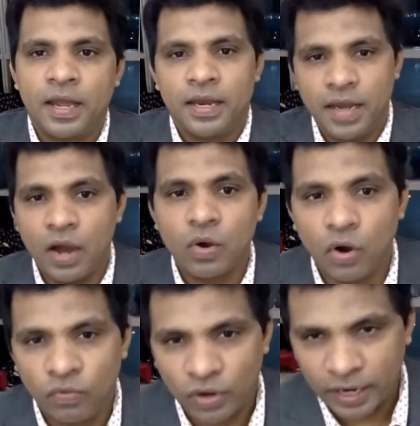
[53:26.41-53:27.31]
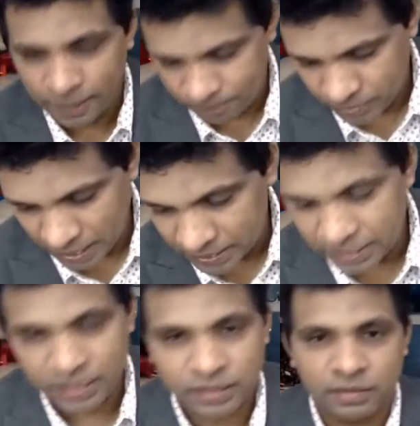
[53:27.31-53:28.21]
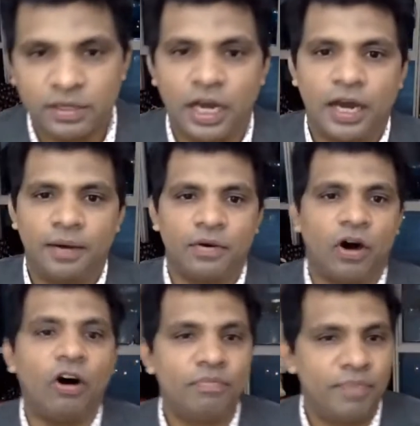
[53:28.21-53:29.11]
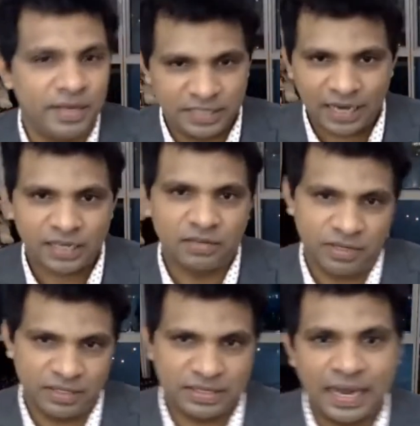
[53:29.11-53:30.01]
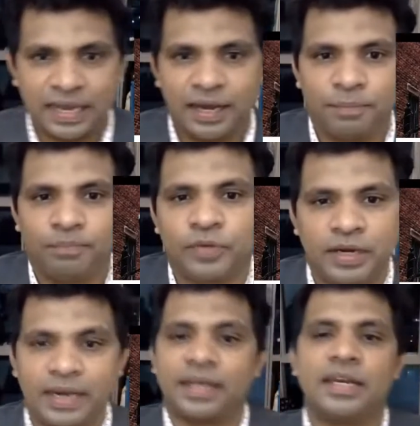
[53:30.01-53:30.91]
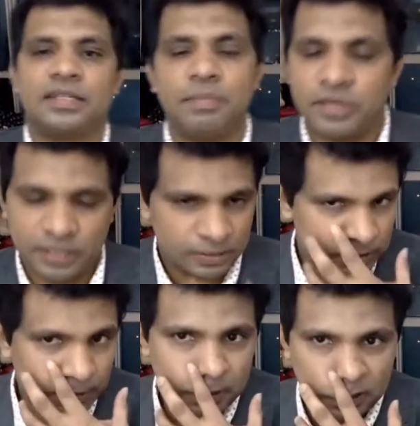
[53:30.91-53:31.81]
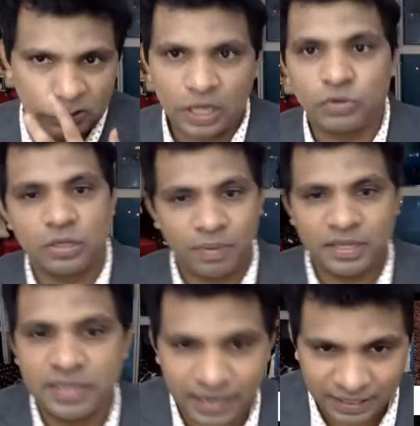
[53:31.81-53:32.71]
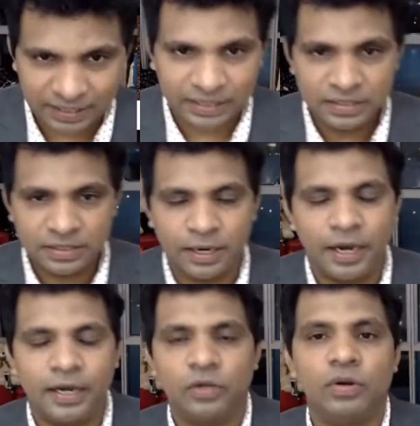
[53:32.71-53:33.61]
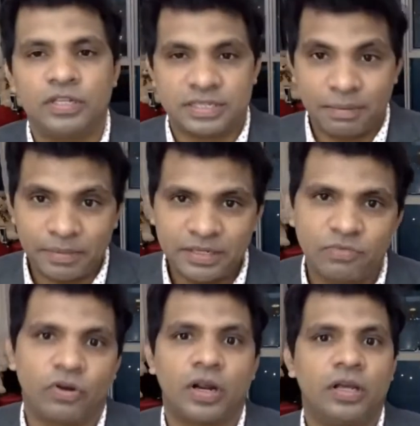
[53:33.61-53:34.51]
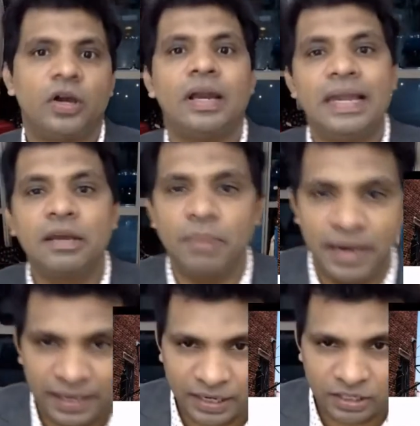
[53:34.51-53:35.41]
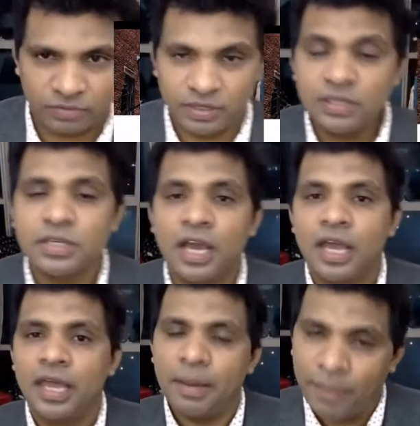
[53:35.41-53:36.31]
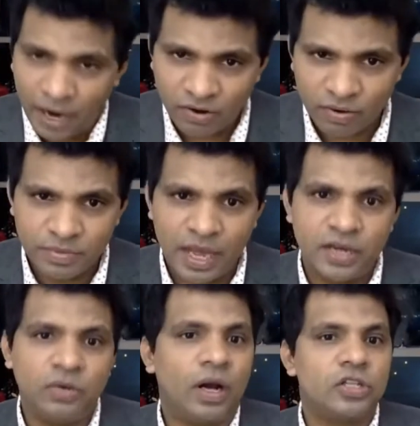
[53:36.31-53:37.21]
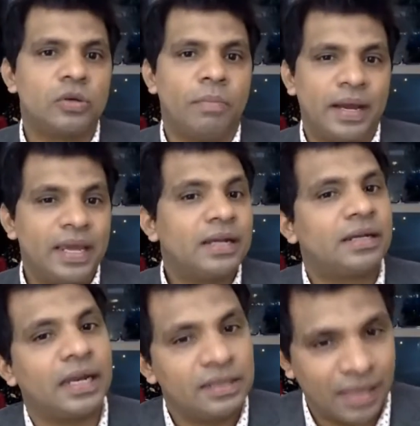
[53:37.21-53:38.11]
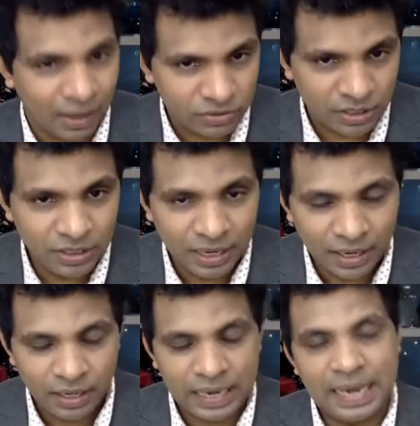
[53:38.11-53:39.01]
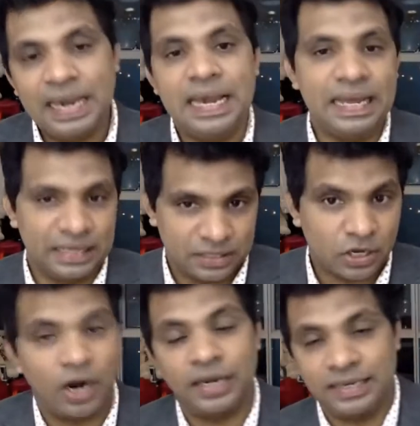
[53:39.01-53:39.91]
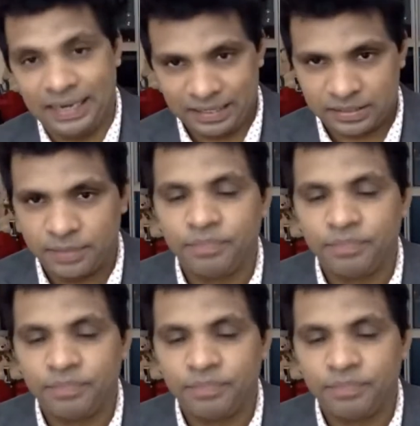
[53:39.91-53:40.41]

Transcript: Now go for another off-page activities like directory submissions. And 1,000+ directories you will submit for your link building activities. Apart from that, you also buy a 10,000 links, quality links.